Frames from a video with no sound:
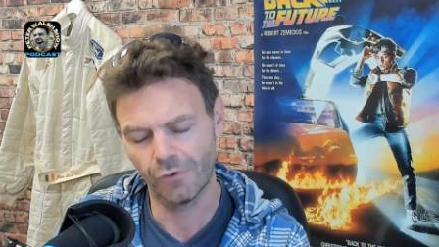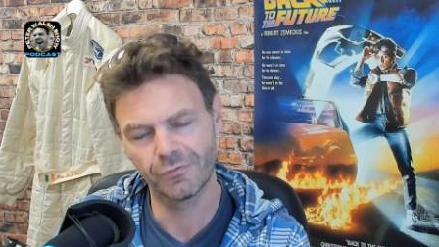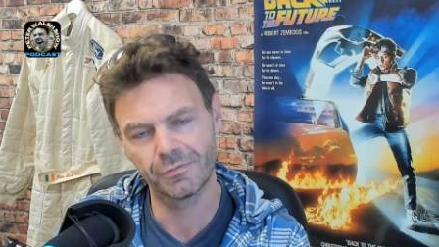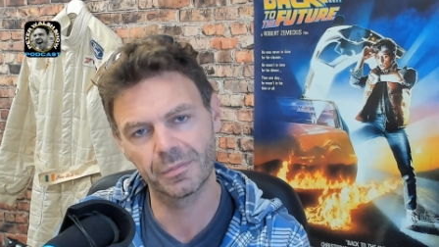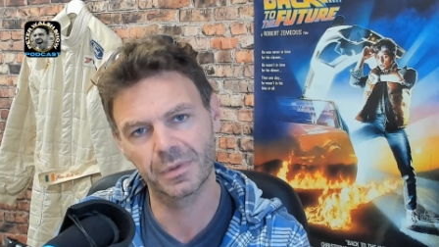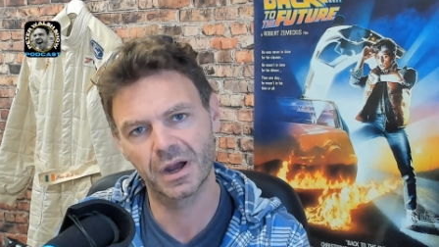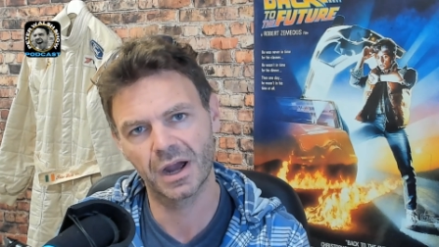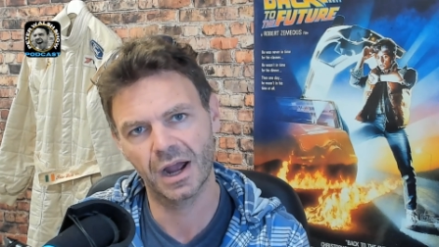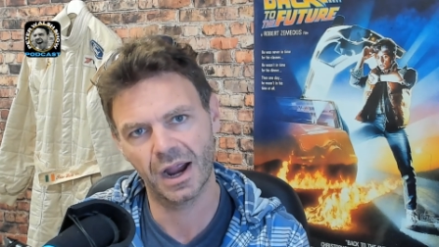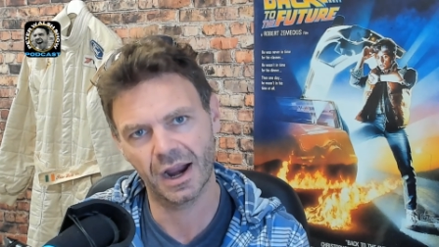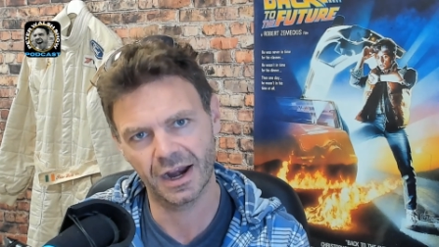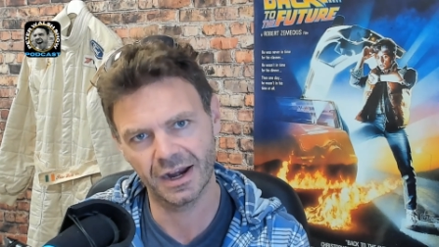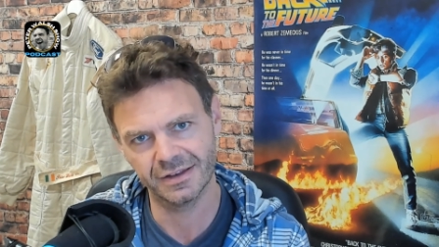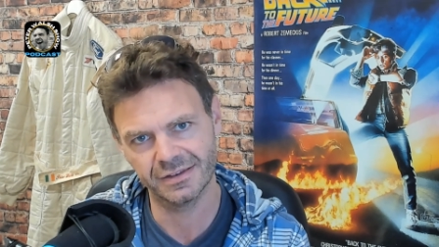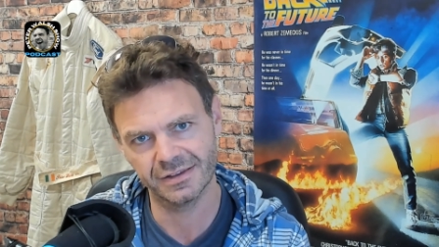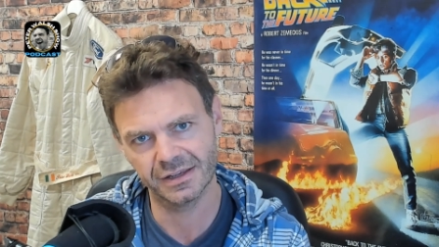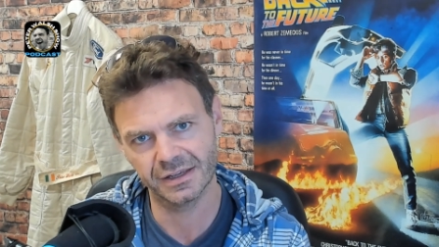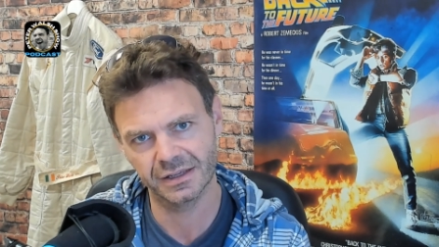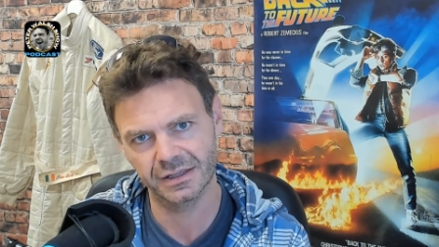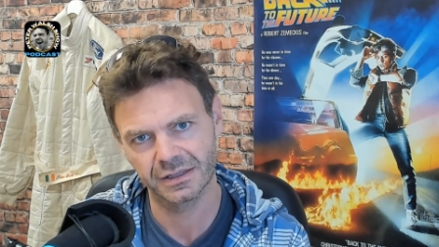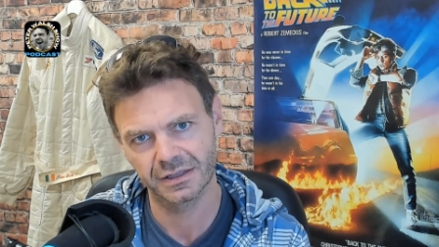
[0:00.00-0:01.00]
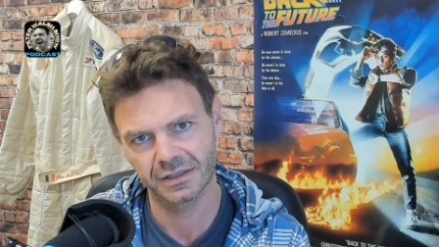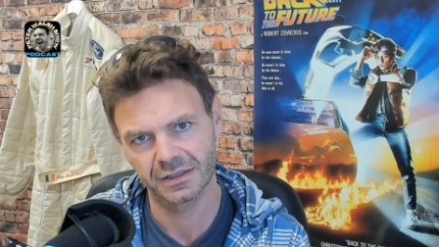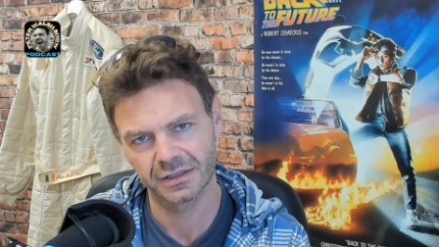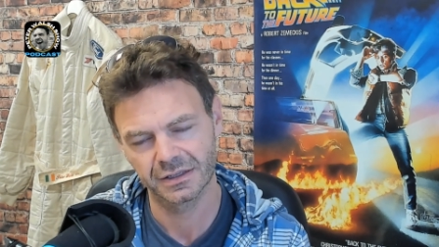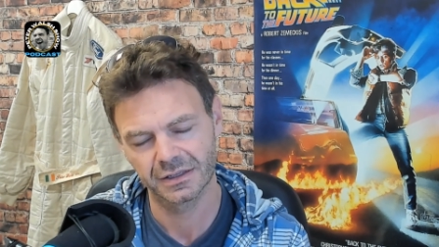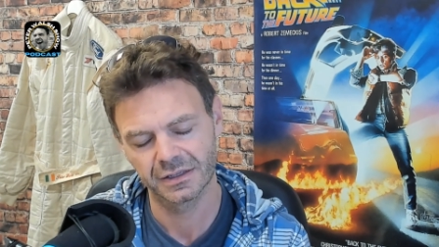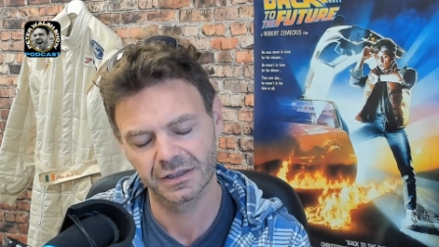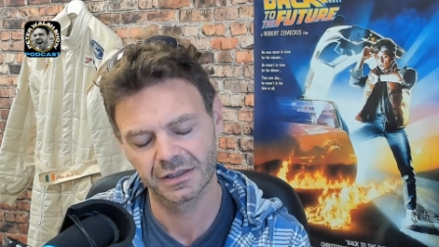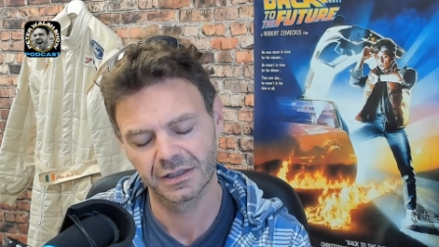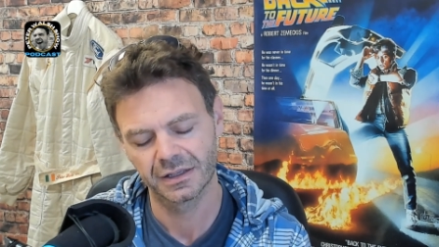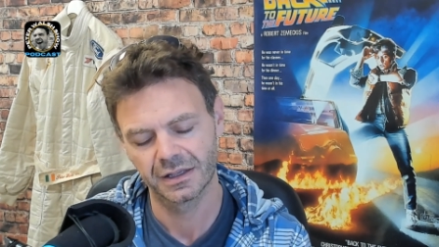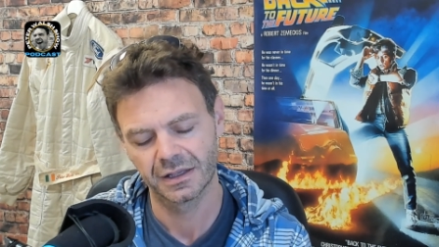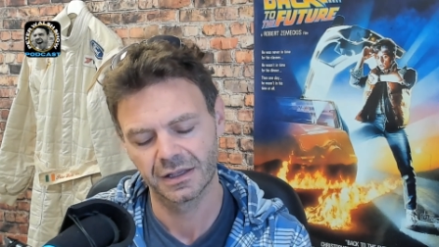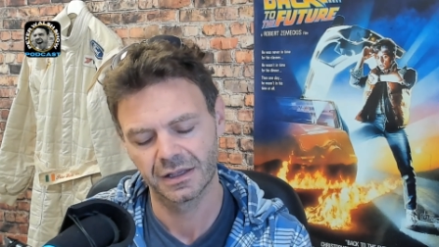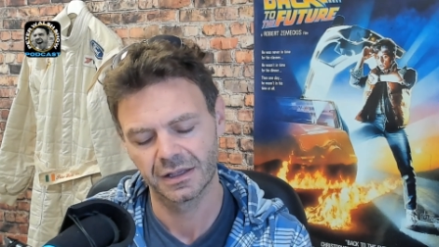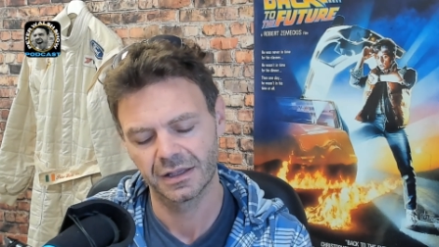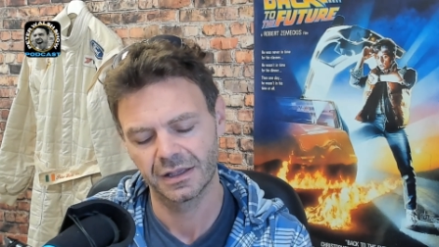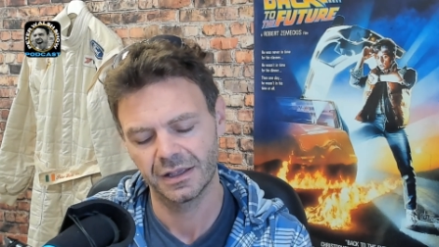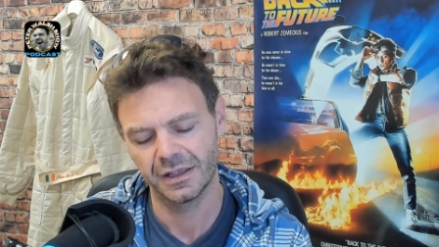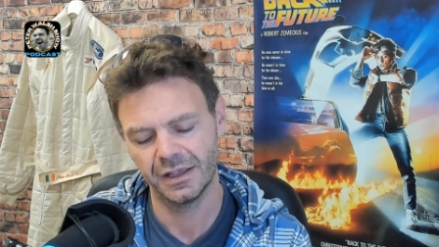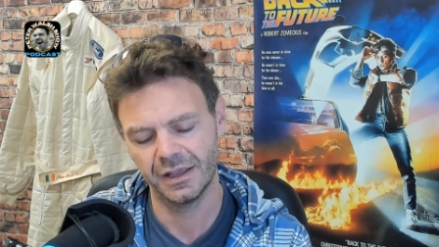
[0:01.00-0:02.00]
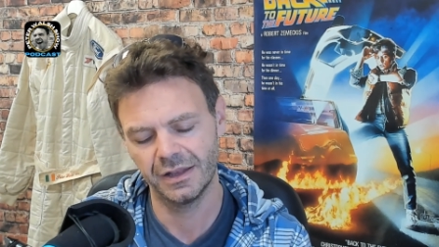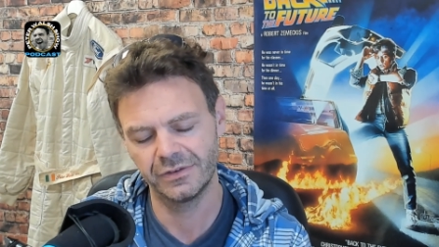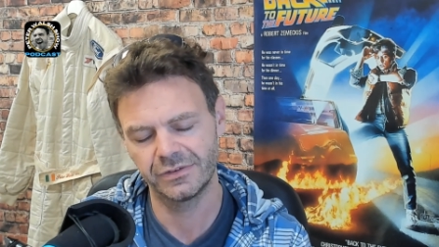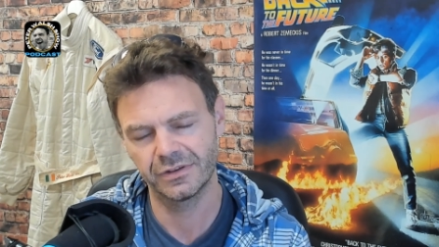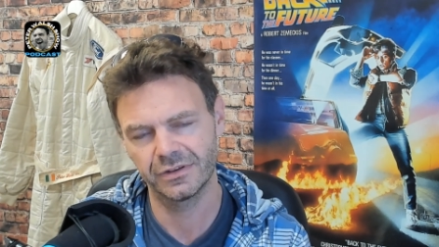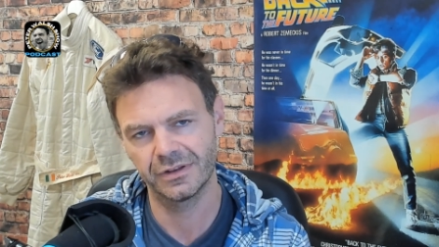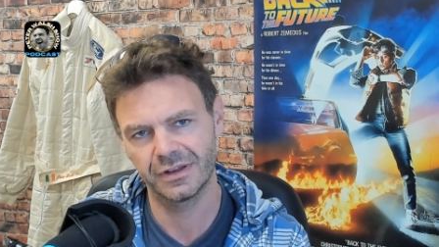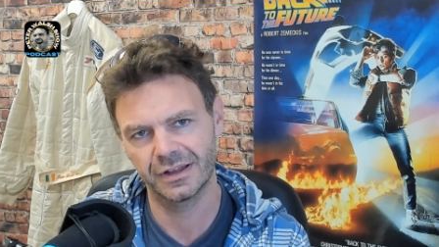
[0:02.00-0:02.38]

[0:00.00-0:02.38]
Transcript: karting into,